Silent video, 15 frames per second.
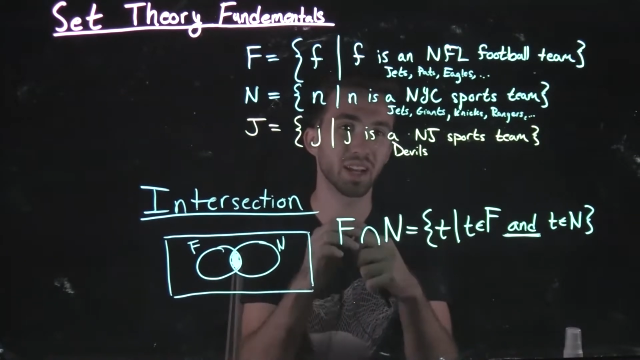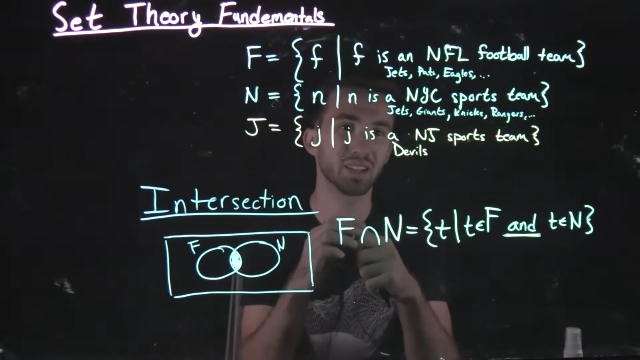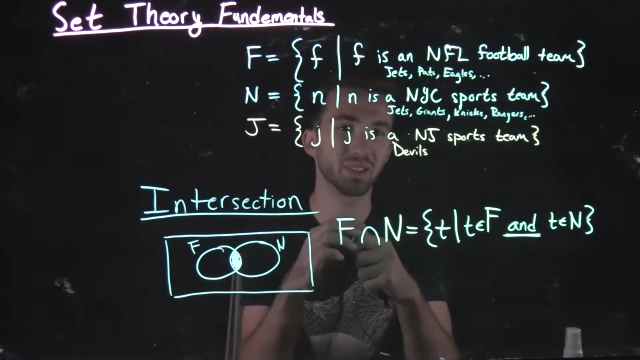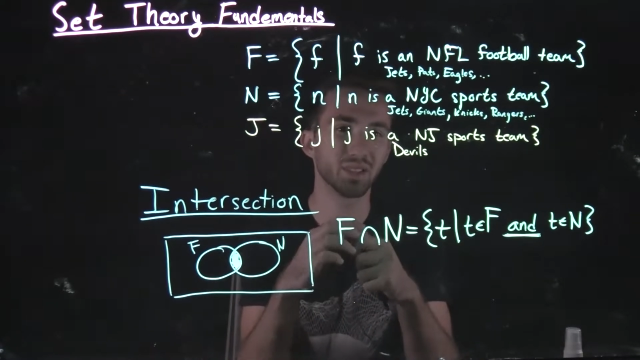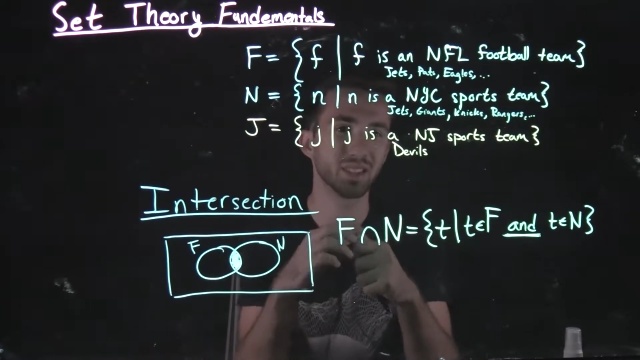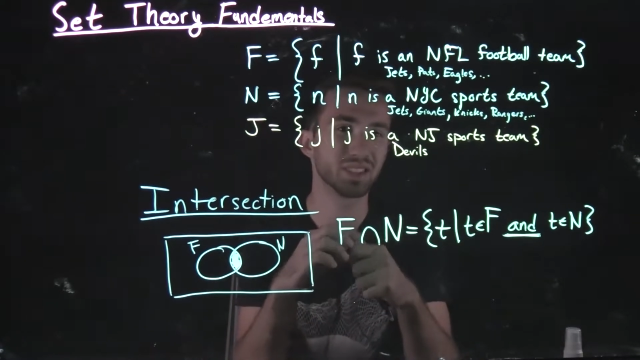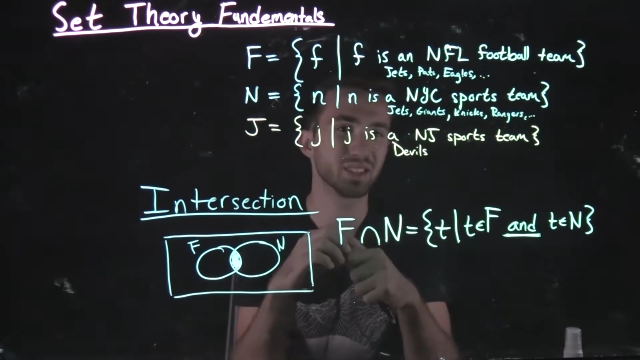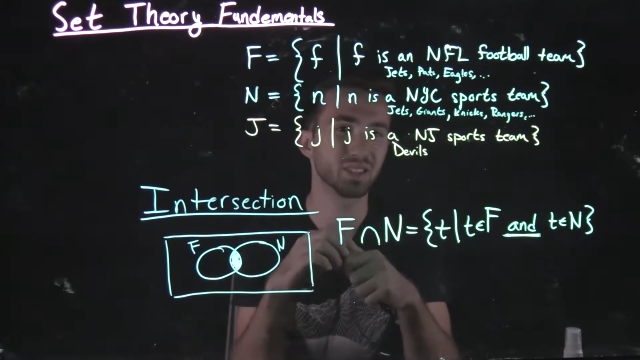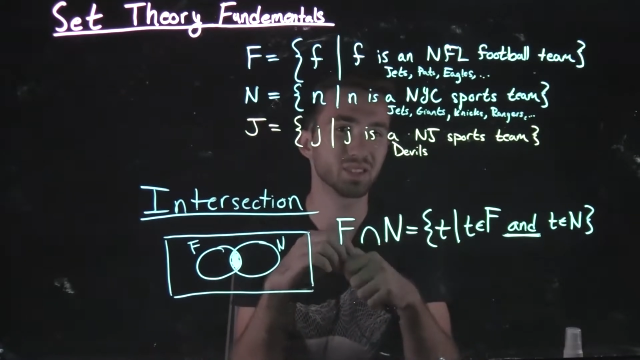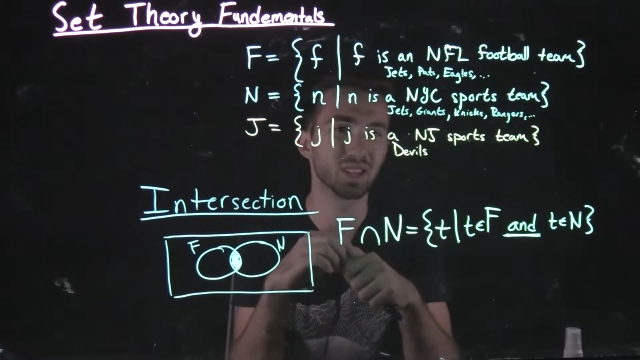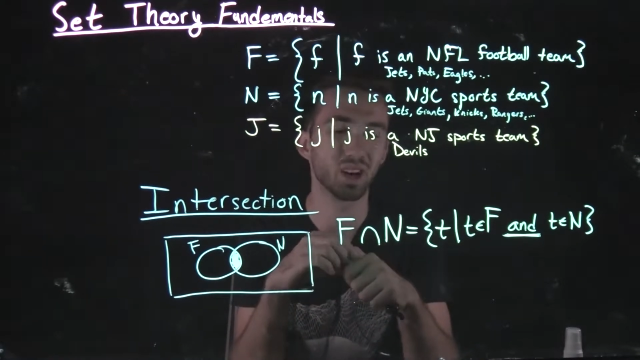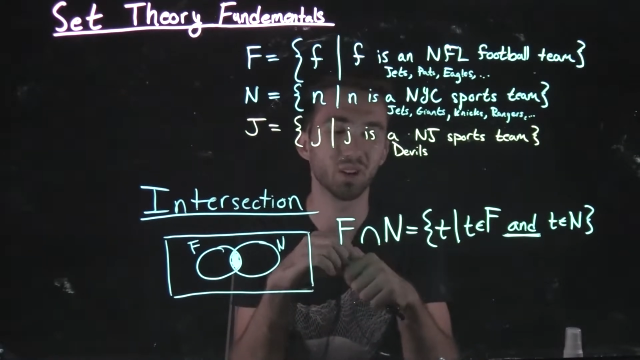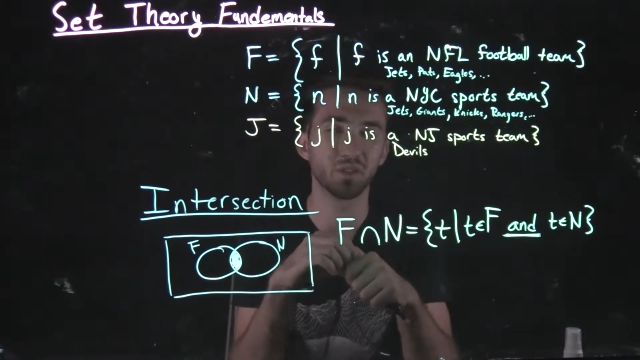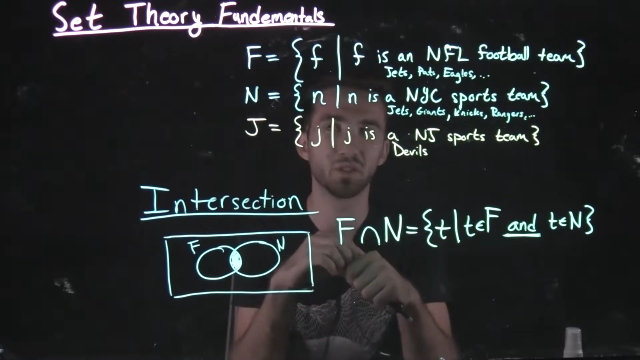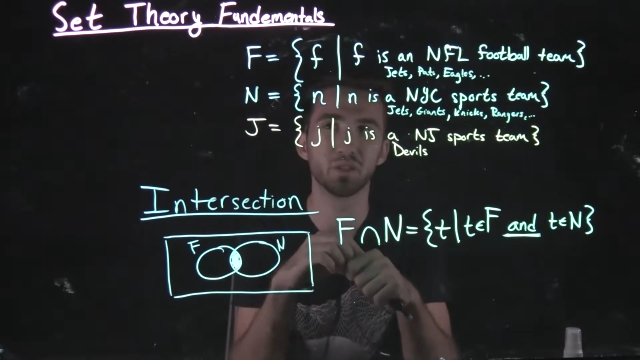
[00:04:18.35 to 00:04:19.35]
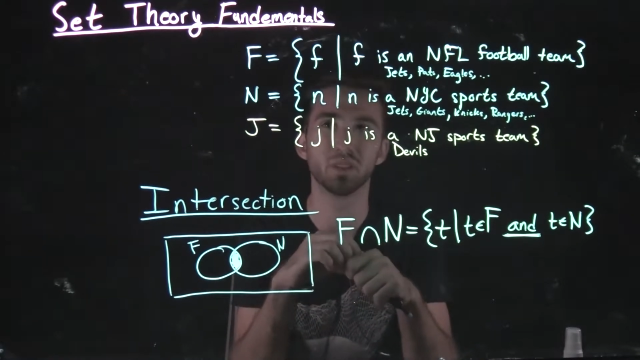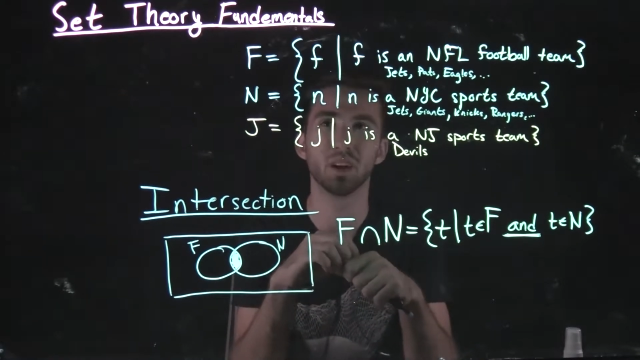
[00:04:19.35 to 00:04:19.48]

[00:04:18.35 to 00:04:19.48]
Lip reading: to do this yourself.